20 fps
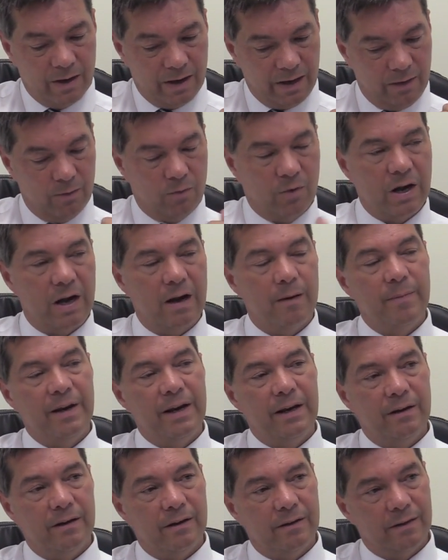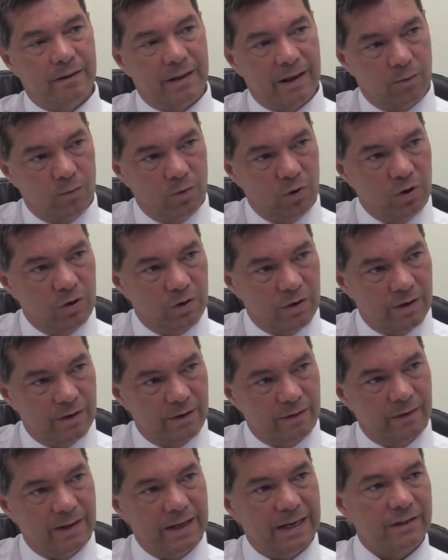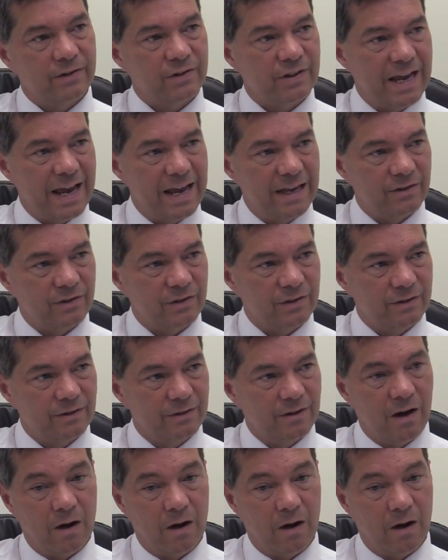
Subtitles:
He will come in, they'll look, they'll assess,